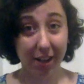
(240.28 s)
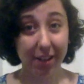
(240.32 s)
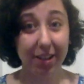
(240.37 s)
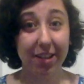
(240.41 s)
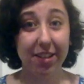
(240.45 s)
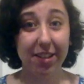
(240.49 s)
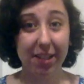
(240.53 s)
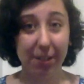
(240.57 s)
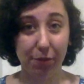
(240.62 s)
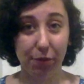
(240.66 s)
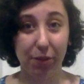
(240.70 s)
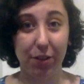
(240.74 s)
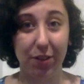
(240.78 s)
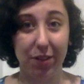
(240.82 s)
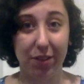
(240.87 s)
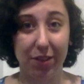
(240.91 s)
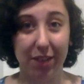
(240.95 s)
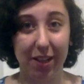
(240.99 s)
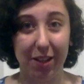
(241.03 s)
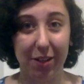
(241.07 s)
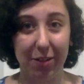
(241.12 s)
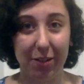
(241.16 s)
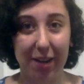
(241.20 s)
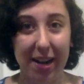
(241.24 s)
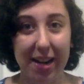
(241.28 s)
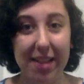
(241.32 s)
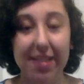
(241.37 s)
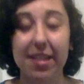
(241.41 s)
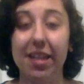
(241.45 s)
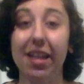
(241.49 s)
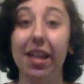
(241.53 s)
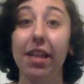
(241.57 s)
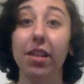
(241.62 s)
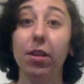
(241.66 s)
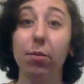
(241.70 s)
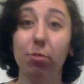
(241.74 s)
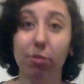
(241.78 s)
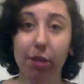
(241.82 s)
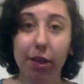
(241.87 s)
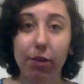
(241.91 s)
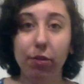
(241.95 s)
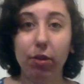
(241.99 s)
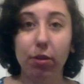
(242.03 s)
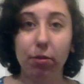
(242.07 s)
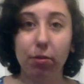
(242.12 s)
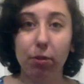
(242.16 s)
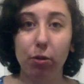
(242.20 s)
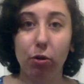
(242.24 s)
a difference there, right? In the
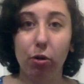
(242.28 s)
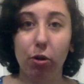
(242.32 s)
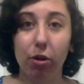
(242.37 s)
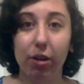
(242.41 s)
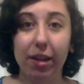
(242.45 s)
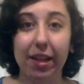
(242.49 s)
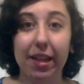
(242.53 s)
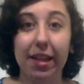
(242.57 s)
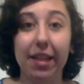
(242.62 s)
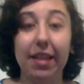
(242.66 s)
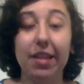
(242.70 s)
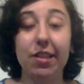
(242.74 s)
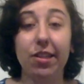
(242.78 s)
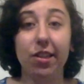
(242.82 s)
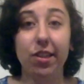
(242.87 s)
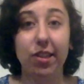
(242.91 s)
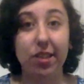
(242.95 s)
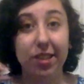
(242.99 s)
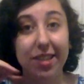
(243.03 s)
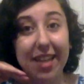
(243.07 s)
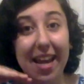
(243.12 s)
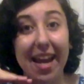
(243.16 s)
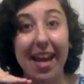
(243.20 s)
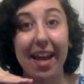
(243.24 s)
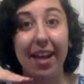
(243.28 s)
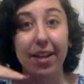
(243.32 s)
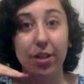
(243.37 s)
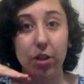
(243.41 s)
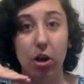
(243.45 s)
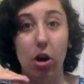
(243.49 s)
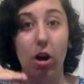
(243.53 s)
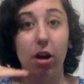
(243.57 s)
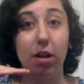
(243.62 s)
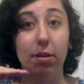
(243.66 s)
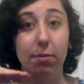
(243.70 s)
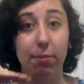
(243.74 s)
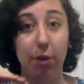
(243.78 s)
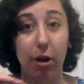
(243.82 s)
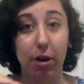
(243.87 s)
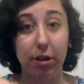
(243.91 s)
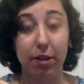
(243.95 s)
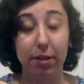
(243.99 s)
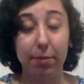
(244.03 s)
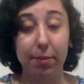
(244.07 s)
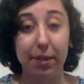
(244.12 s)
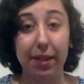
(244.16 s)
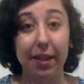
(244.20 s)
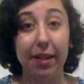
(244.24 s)
previous recording, he stayed on
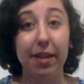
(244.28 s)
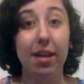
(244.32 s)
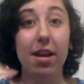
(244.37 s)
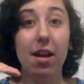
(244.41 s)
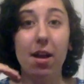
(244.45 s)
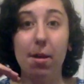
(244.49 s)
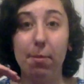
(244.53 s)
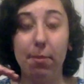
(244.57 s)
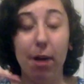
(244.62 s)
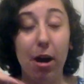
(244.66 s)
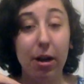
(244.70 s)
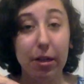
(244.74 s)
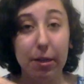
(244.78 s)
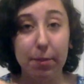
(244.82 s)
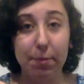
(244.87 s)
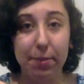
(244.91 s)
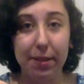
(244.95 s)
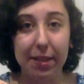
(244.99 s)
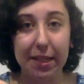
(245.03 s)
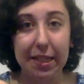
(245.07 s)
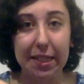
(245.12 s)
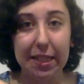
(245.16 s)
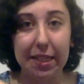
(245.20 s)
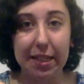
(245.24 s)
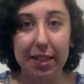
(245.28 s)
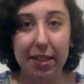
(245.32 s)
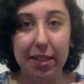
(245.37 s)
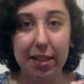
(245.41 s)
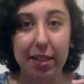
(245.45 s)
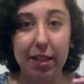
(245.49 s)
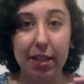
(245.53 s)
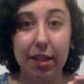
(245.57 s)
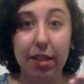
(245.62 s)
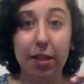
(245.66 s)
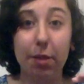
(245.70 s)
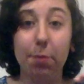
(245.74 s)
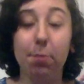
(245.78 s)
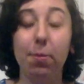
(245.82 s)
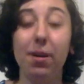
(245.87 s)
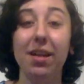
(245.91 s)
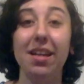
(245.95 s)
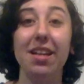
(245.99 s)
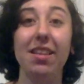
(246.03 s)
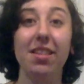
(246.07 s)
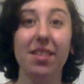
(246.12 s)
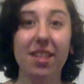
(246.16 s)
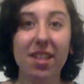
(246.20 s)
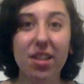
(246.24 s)
Barnaby, but
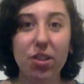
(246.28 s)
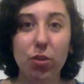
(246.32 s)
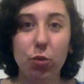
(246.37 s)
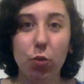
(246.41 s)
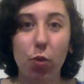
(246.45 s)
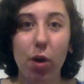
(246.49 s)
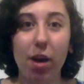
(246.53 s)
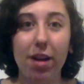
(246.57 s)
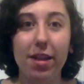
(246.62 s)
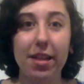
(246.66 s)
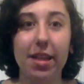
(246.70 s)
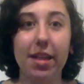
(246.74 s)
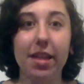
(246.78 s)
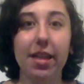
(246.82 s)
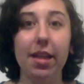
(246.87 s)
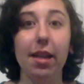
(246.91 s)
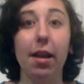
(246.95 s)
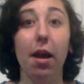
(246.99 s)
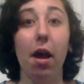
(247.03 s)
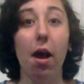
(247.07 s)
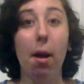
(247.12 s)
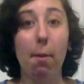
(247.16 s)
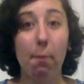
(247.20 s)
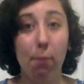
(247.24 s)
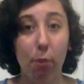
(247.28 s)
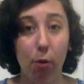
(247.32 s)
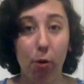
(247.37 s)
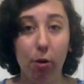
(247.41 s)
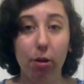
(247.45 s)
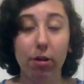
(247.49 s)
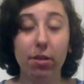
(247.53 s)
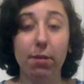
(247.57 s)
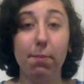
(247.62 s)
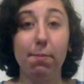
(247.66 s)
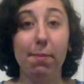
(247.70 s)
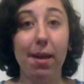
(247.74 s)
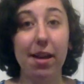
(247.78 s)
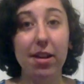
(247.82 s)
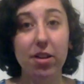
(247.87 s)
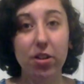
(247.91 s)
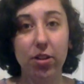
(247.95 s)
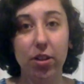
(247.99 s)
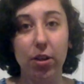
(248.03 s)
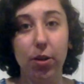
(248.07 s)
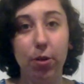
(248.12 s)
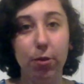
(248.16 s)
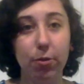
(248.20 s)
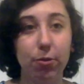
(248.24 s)
in this one, he
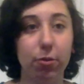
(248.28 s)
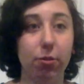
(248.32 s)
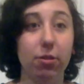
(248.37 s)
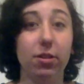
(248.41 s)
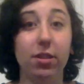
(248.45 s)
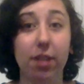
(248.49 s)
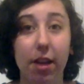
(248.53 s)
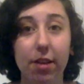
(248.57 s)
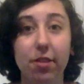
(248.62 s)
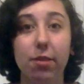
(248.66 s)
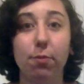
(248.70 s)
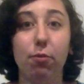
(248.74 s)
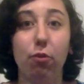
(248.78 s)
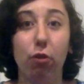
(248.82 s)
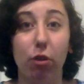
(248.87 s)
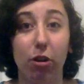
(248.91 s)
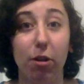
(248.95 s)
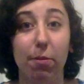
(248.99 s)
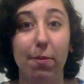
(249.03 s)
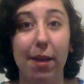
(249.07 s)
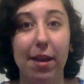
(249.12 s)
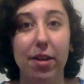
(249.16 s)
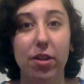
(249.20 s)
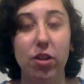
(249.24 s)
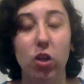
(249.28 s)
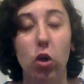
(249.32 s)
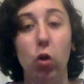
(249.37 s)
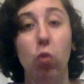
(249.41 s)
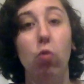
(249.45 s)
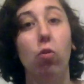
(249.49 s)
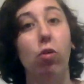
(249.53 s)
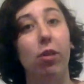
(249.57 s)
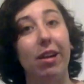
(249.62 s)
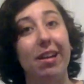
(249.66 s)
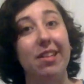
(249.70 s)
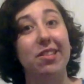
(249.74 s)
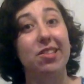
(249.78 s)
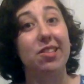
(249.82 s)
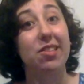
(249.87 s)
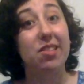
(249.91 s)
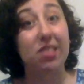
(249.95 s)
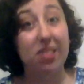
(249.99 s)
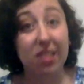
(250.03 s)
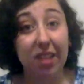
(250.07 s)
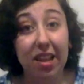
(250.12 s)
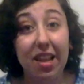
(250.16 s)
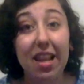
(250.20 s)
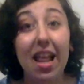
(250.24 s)
portamentos, or does a portamento, or a
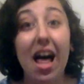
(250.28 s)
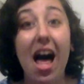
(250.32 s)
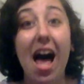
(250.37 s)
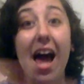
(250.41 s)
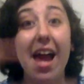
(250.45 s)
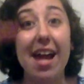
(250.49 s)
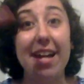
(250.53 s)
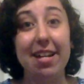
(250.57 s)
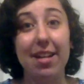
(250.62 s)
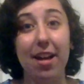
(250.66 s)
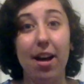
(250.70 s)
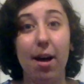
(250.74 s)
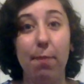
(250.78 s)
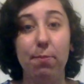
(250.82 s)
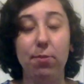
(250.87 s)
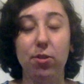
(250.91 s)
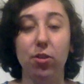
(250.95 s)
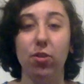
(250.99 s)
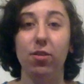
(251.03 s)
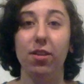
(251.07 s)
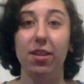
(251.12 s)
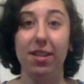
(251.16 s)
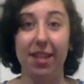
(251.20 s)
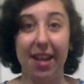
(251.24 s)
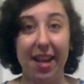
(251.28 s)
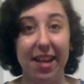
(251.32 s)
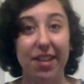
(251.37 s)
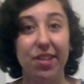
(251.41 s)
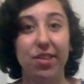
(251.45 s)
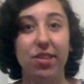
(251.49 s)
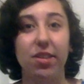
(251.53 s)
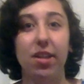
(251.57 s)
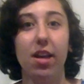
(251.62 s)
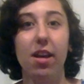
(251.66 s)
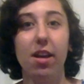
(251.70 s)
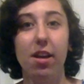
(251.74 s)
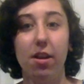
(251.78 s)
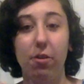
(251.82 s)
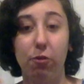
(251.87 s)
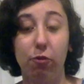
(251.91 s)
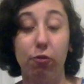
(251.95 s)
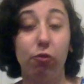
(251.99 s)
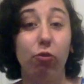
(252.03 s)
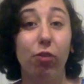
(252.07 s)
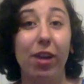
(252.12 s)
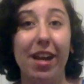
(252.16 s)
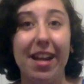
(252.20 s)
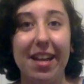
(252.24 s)
slide up to the next
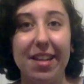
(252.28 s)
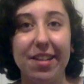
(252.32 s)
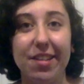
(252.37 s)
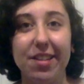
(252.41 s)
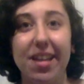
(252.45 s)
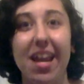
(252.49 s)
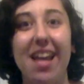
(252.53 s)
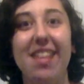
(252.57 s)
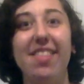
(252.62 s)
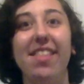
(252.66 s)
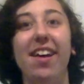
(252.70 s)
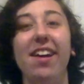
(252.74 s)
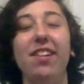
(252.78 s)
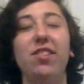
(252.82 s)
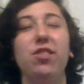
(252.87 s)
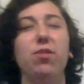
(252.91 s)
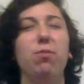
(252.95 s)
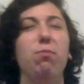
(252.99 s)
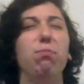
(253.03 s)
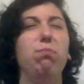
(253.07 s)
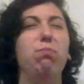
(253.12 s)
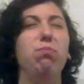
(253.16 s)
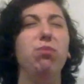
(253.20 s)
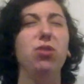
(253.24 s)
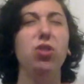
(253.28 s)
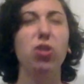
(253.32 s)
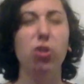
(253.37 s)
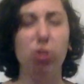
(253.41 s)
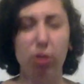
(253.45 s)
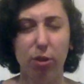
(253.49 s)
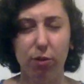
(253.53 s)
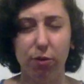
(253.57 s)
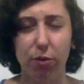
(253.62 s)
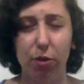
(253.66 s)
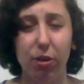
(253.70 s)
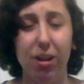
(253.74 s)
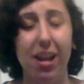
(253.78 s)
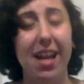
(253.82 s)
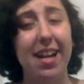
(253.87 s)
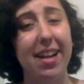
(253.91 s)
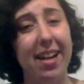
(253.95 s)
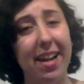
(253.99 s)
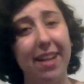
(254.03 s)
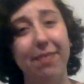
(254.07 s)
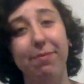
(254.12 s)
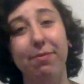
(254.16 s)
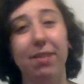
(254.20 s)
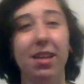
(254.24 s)
phrase, and that's beautiful, and
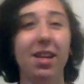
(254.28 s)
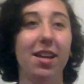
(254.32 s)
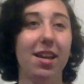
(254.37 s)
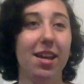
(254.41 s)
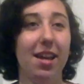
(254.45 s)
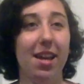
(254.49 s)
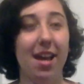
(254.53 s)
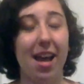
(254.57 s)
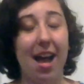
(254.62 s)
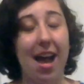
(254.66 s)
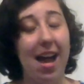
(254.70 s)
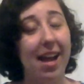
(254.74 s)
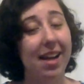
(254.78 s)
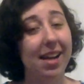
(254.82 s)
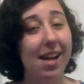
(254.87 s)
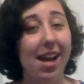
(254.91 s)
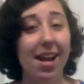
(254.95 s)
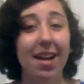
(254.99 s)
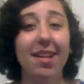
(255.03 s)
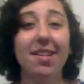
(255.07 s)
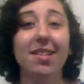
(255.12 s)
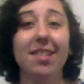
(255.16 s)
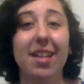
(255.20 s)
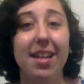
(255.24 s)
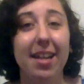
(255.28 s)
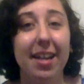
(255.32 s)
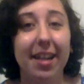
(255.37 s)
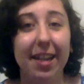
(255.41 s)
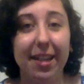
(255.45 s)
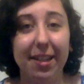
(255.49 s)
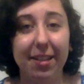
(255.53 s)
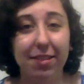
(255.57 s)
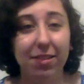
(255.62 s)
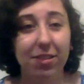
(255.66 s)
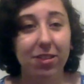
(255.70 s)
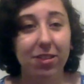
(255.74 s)
I gotta say,